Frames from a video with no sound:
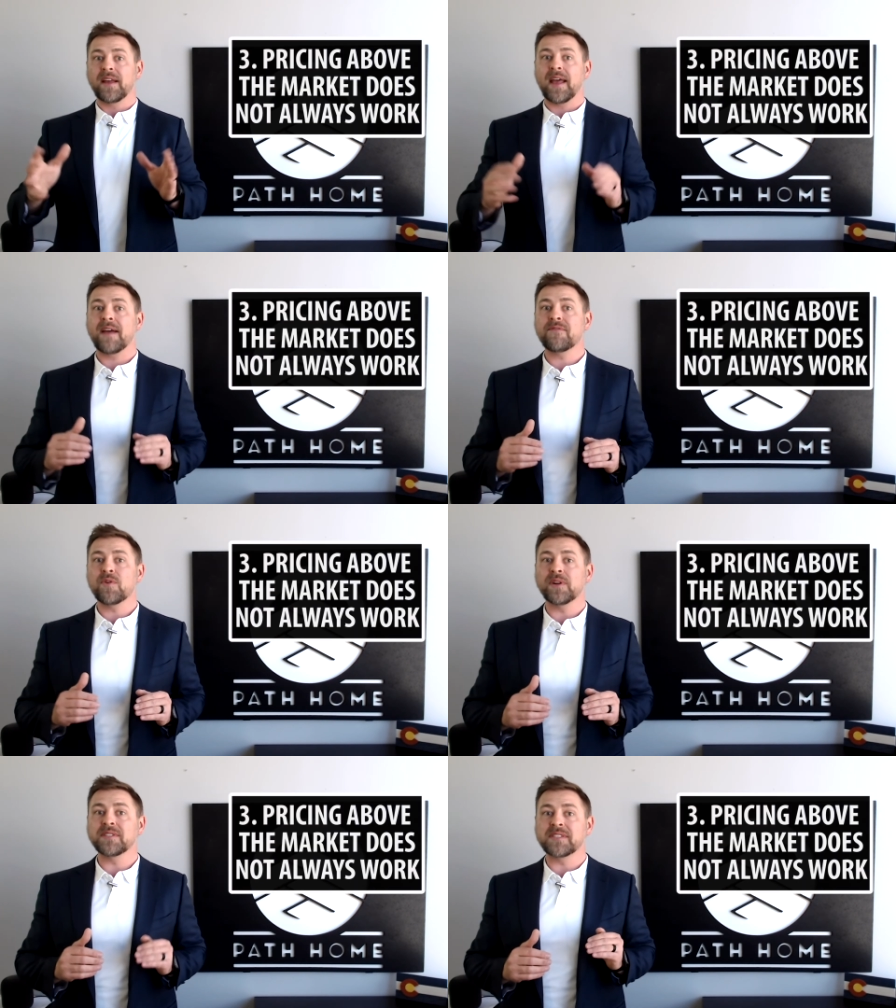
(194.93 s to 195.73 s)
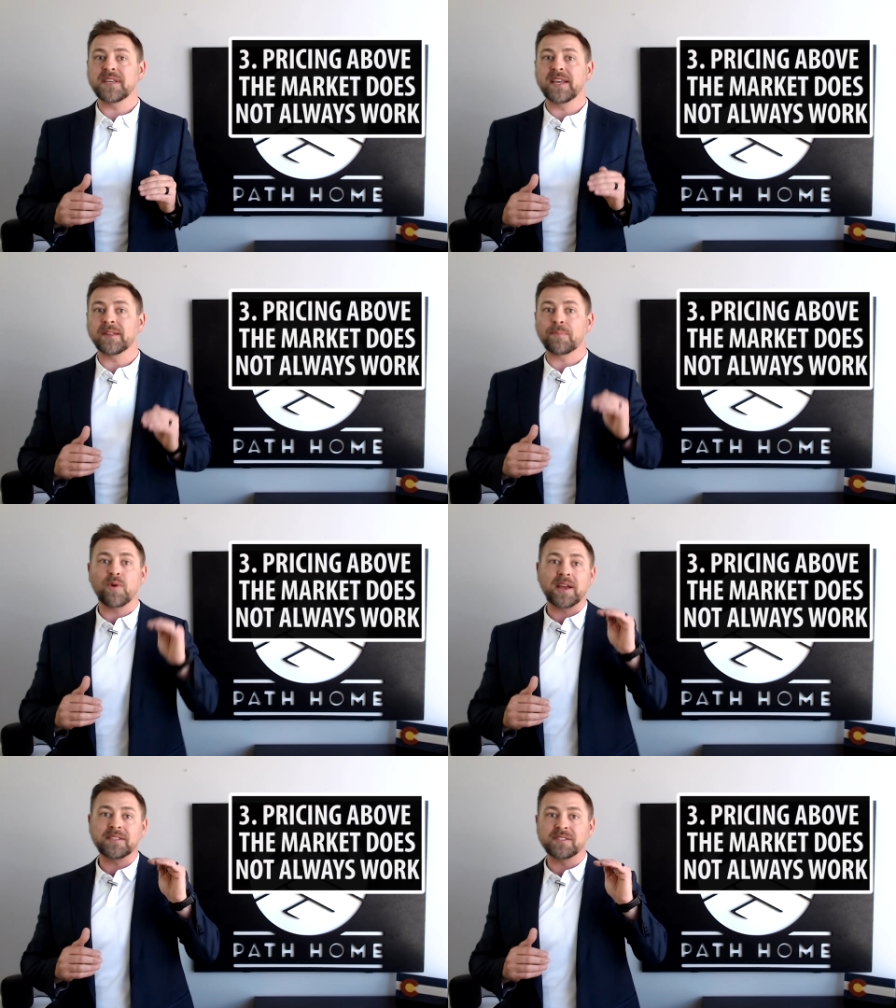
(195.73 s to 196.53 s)
Everyone's seeing the
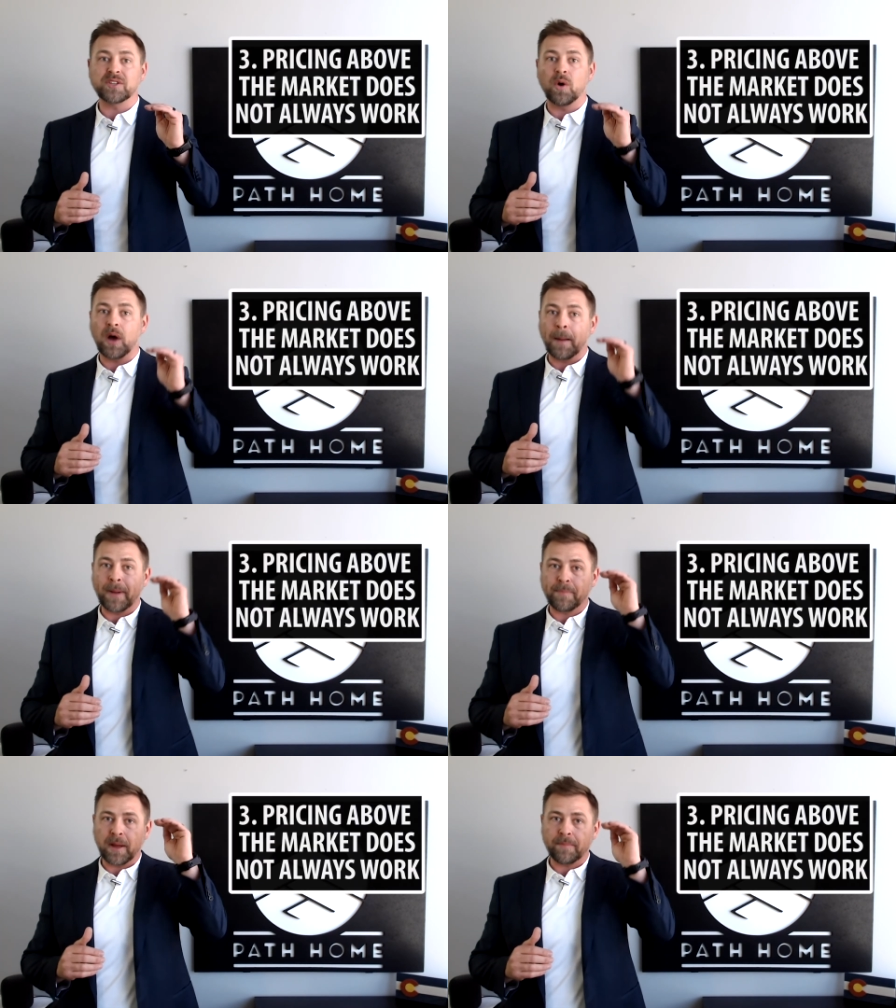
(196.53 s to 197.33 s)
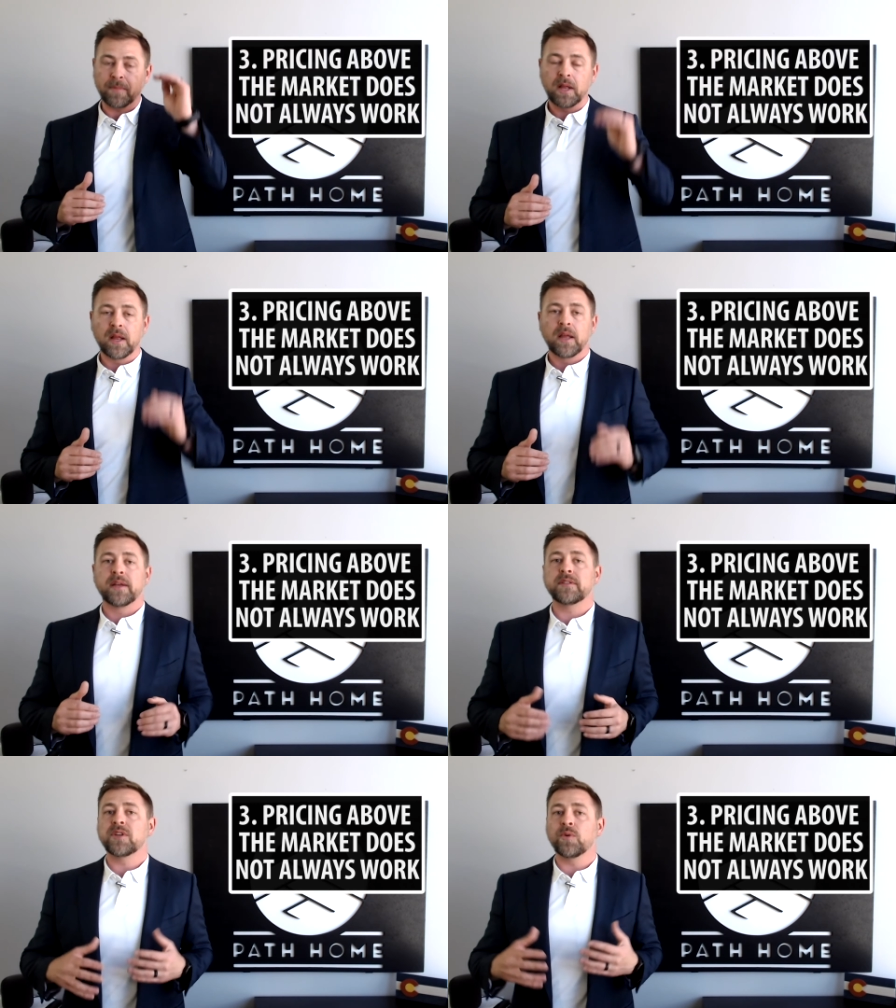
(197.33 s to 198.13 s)
prices go up, up, up,
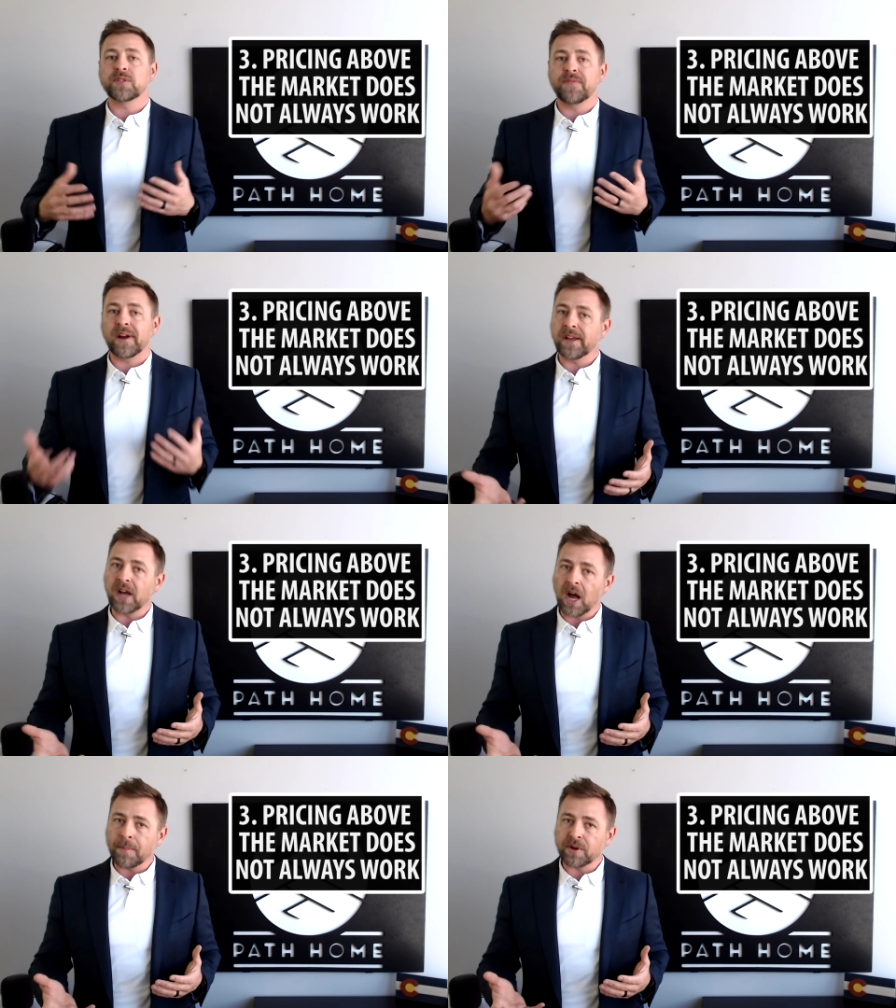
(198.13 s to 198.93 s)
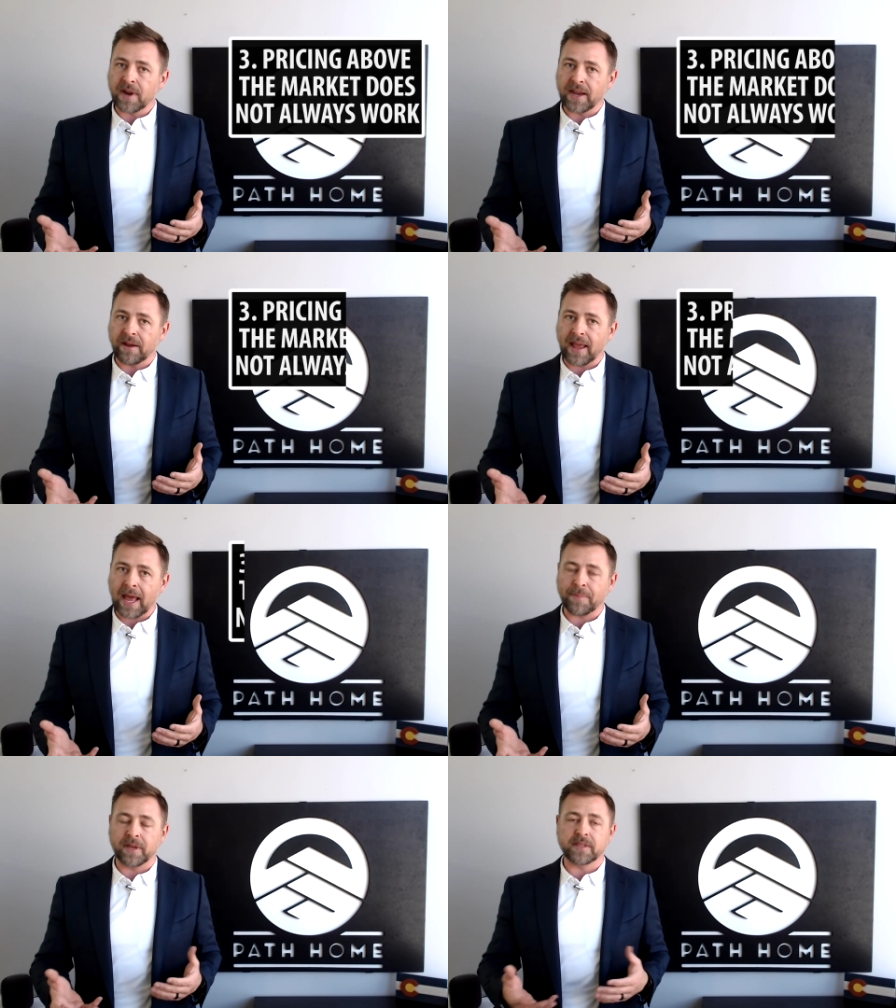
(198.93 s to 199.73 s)
and so what's very common right now to
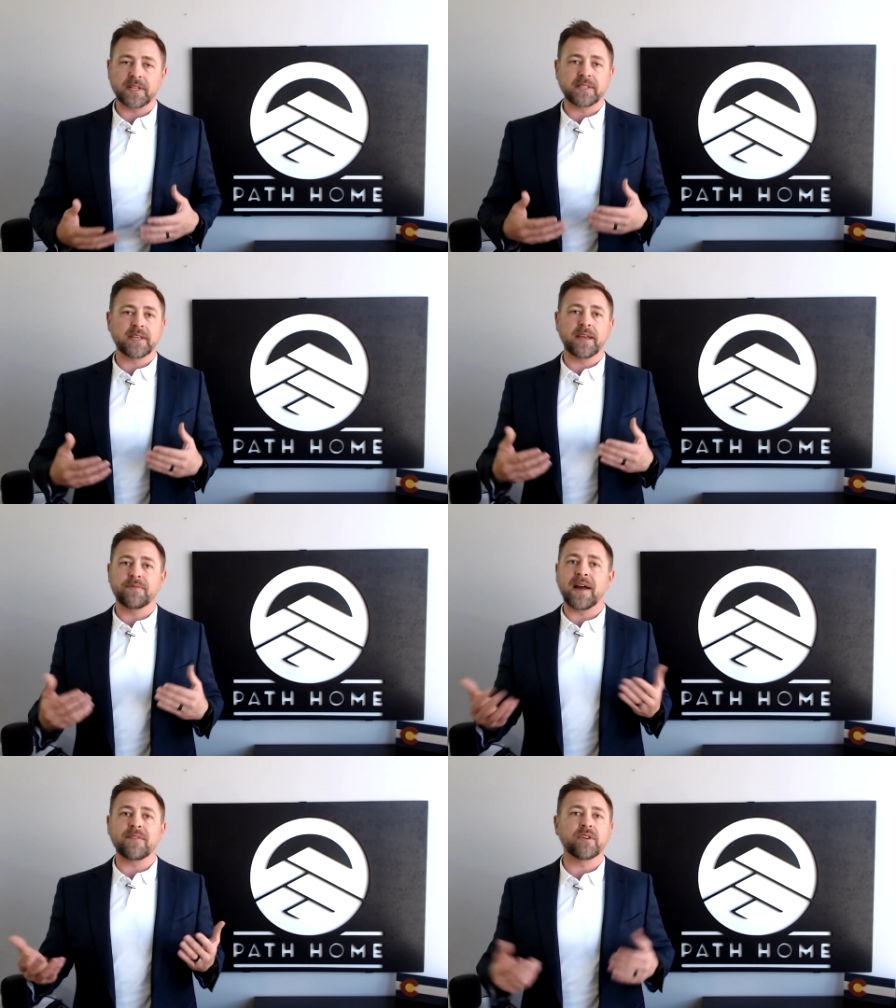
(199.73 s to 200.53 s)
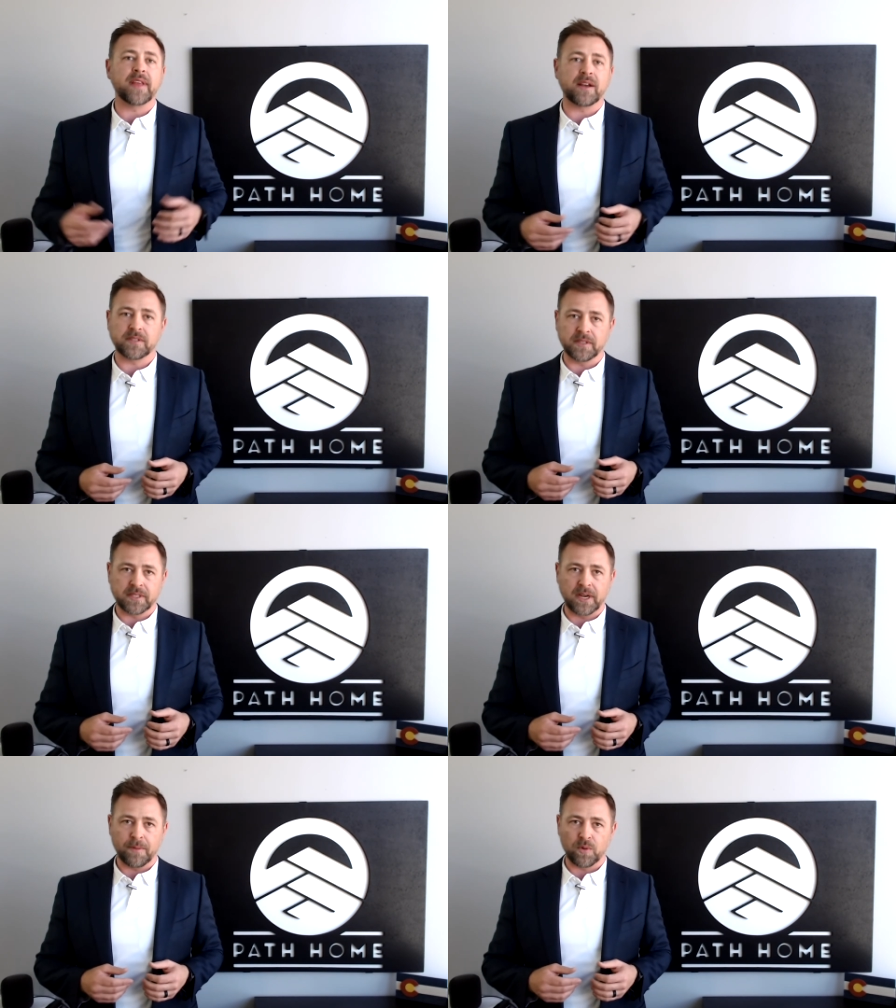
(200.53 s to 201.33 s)
happen is let's say 500,000 is
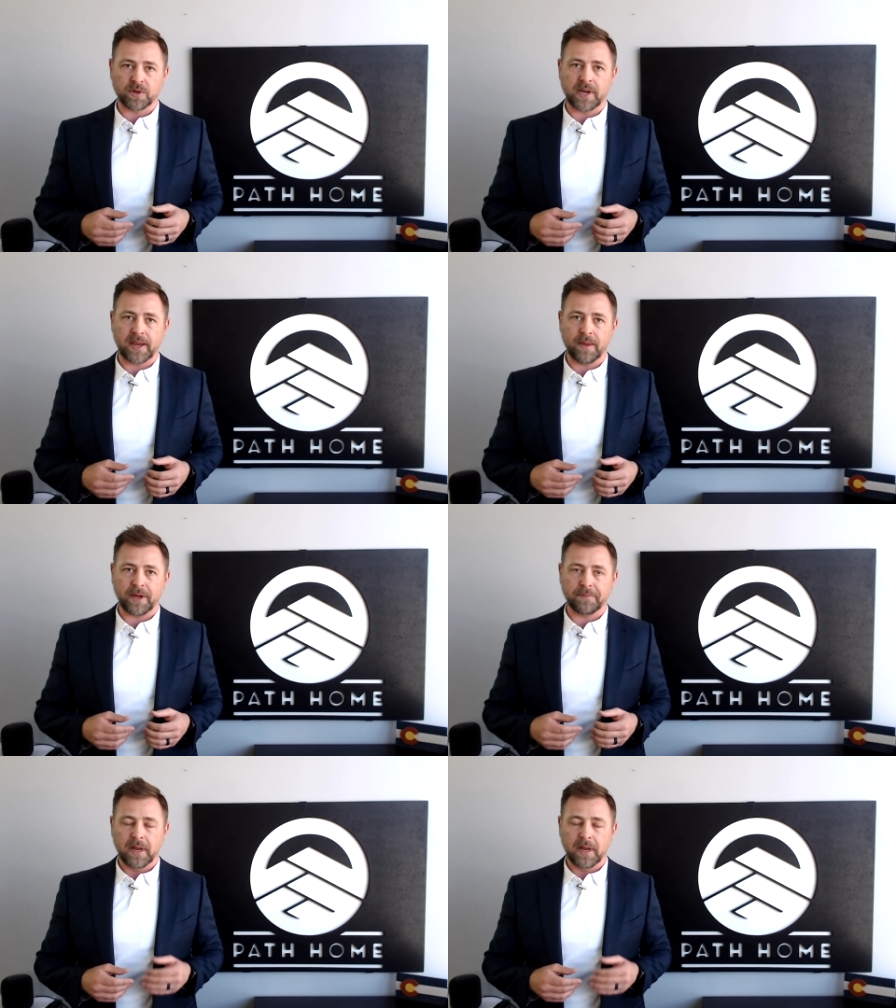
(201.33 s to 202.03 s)
the number we're talking about.